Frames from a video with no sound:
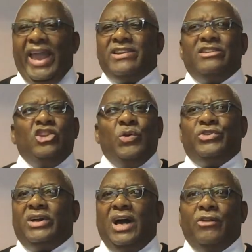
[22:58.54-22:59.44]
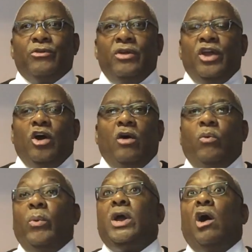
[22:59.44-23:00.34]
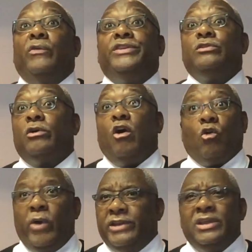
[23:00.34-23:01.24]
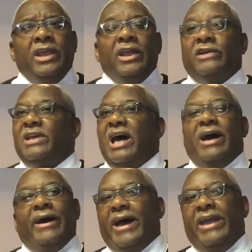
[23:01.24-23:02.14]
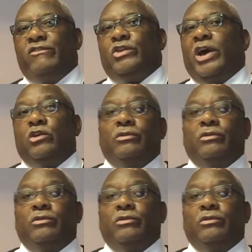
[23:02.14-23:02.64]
It doesn't do with the color of what we call the so-called race. Because I even though I